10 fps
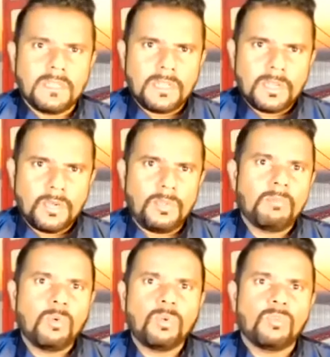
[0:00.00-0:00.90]
doing
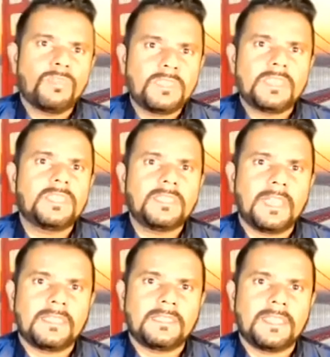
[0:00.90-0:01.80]
more to physical
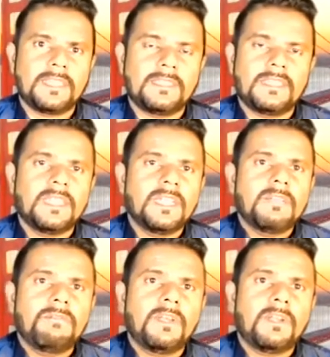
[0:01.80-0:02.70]
exercise,
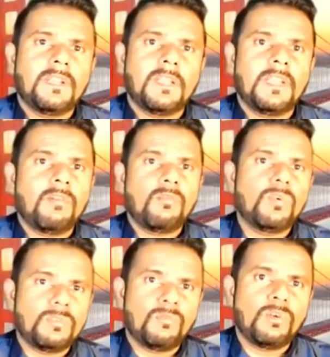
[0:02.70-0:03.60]
we are now
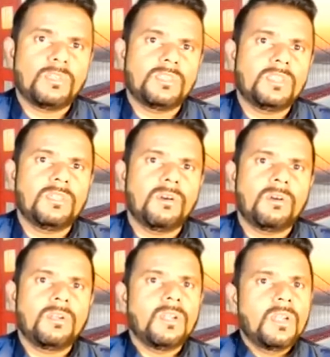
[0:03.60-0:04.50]
focusing on
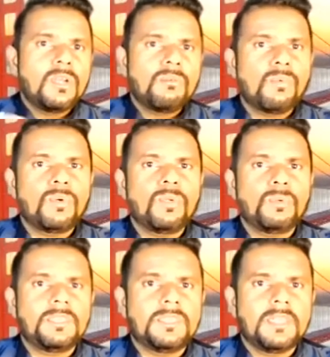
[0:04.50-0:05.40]
more
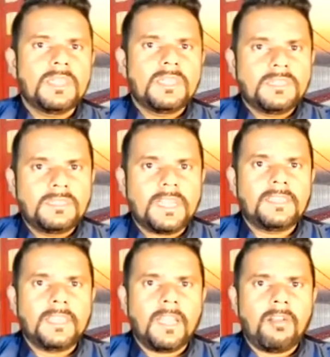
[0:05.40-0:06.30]
towards stress
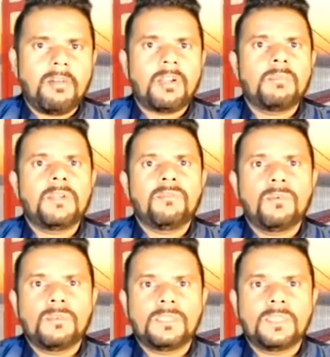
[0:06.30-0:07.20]
environment. For
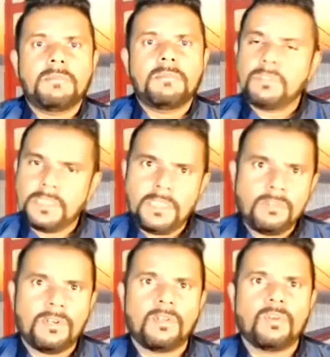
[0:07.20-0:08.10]
example, that means we are sitting in
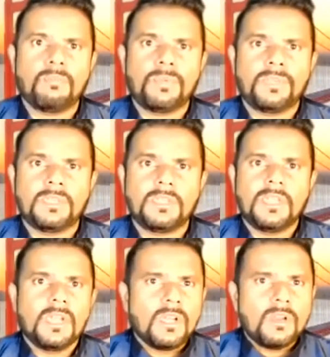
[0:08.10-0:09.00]
front of a computer
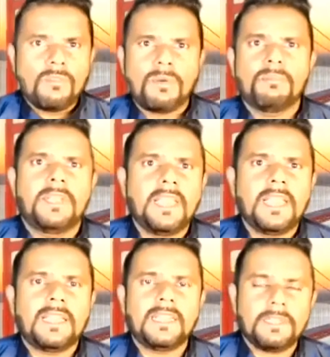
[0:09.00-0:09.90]
from day
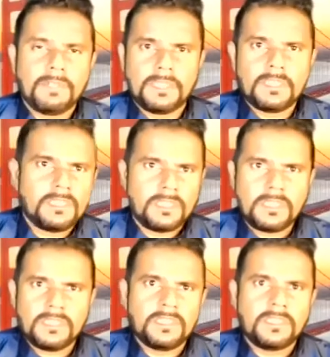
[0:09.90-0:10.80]
and night. We are just sitting,
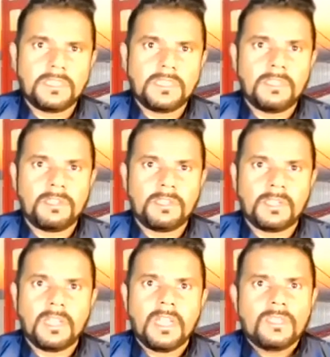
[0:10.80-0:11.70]
you understand?
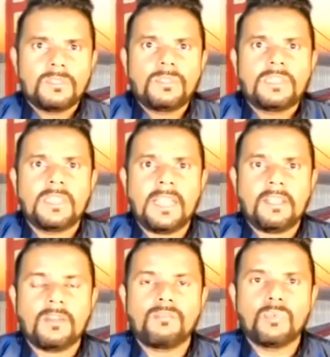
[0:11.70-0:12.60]
So there's a lack
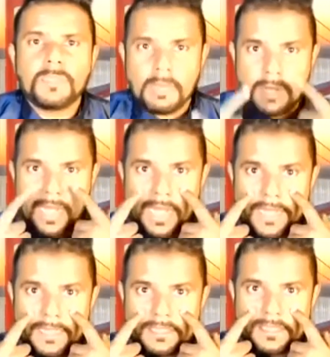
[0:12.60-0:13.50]
of movement. Our eyes,